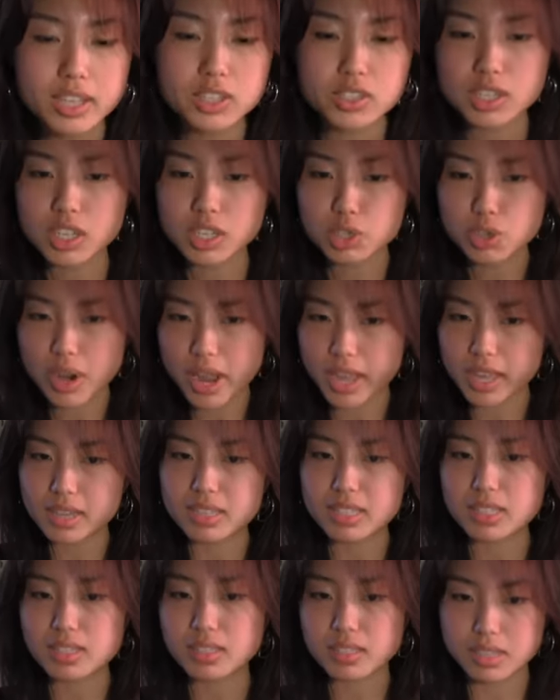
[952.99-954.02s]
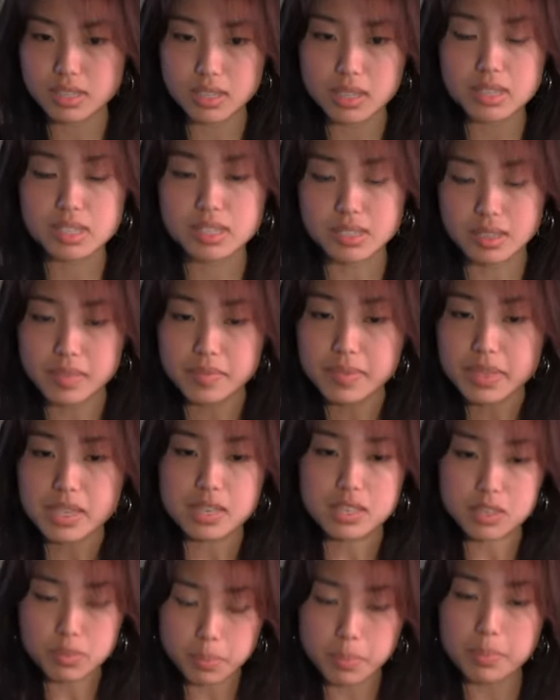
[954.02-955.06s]
you're gonna try and
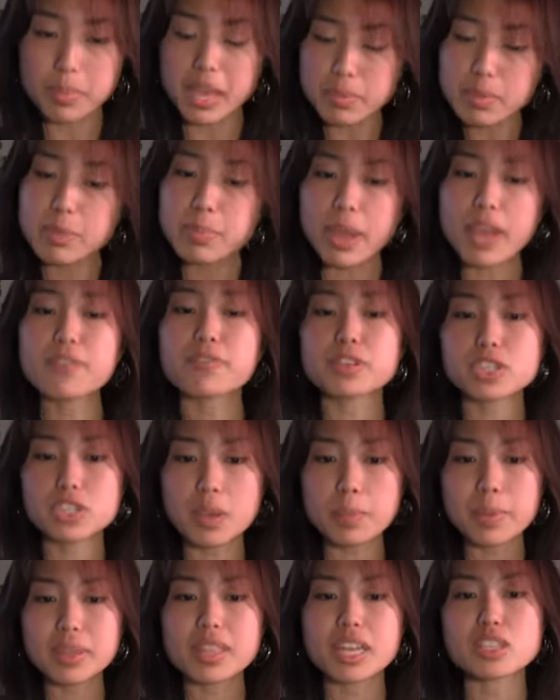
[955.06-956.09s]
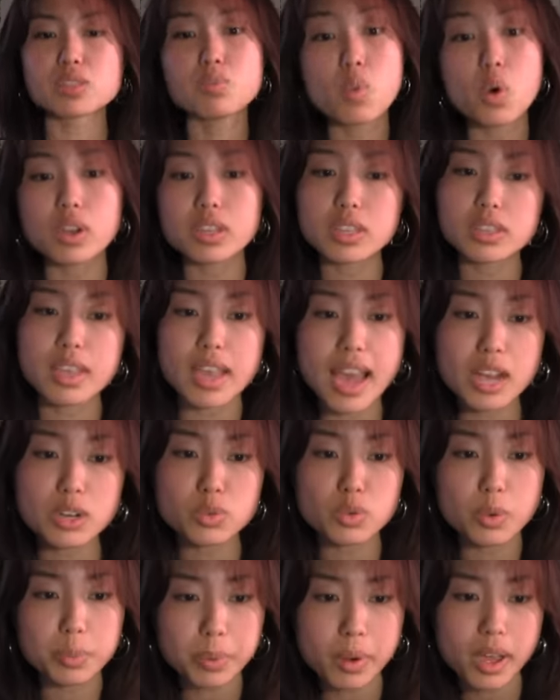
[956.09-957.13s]
make me pay for shipping that's more than the
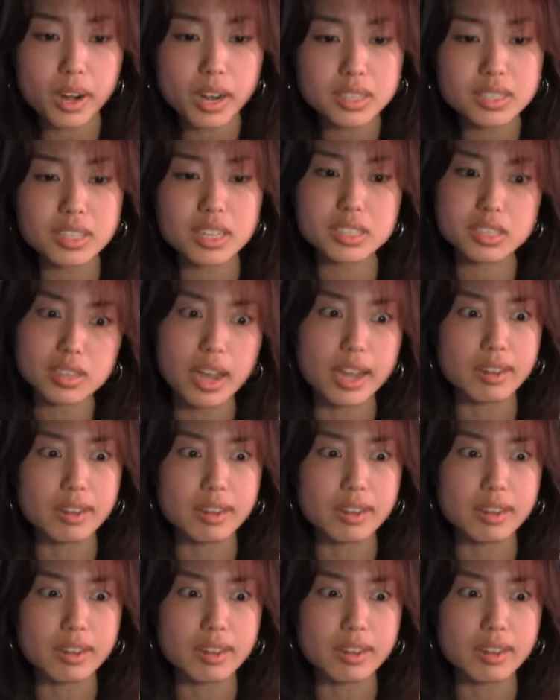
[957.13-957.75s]
actual product, and it's not